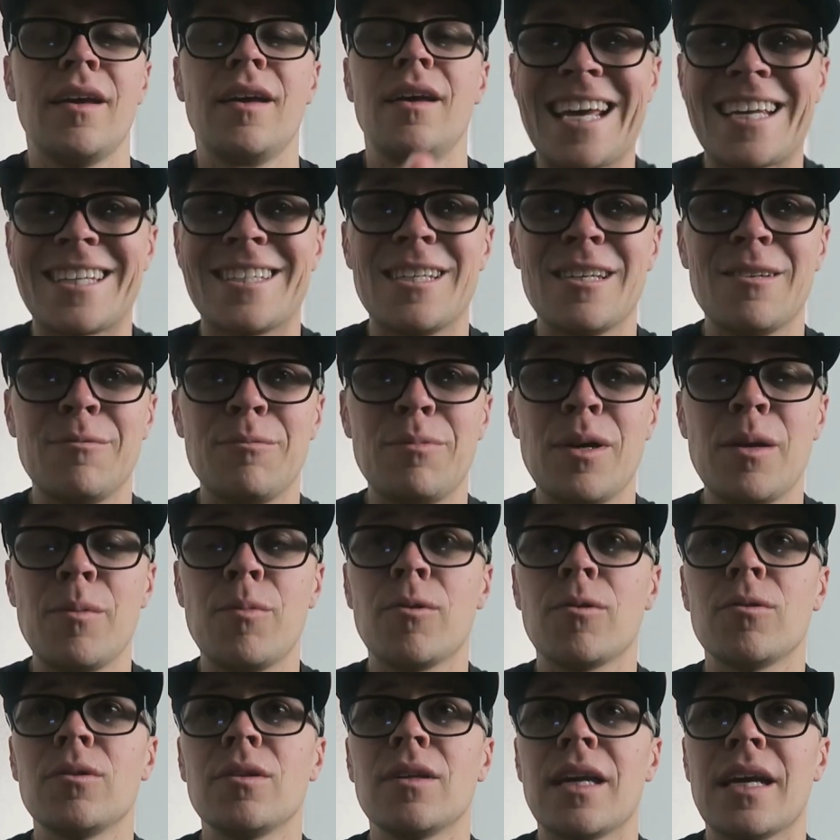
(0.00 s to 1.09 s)
texting
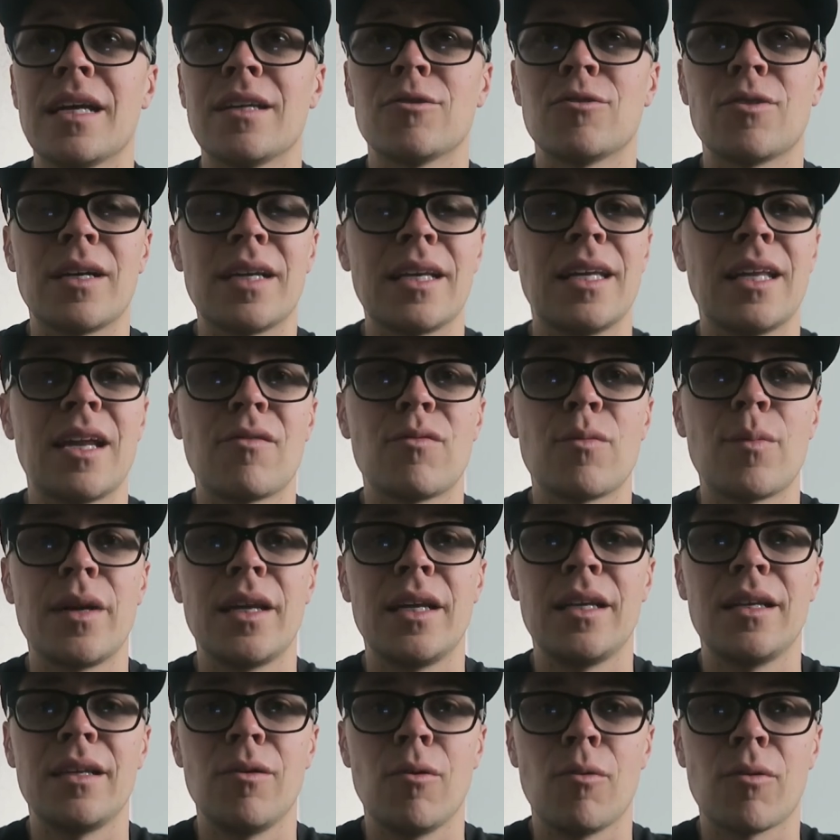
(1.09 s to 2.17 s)
people and trying to get
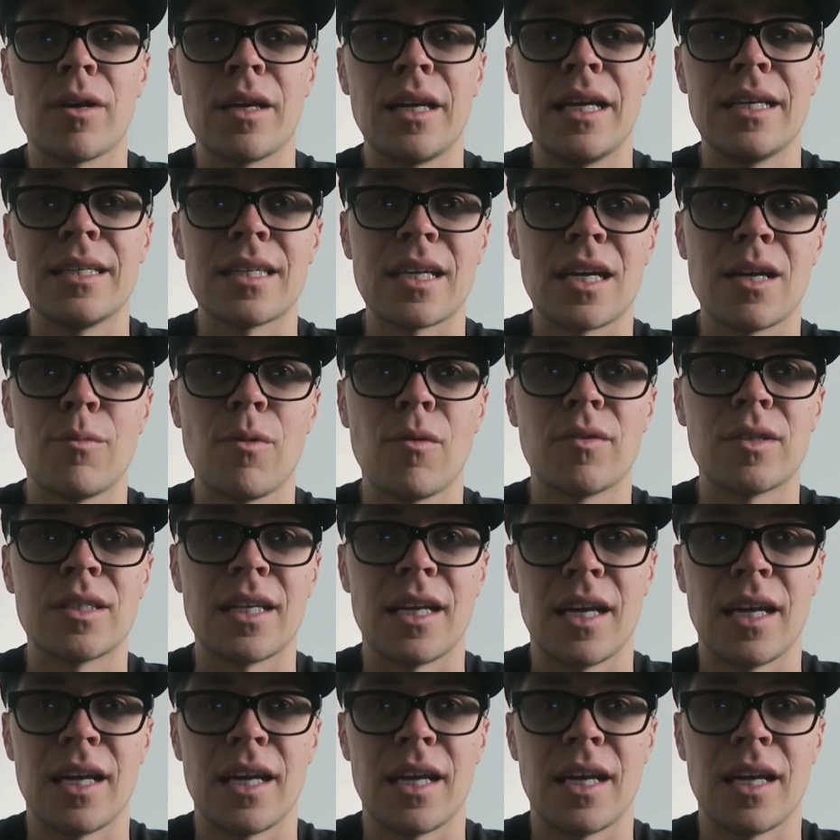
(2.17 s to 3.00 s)
everybody organized to come over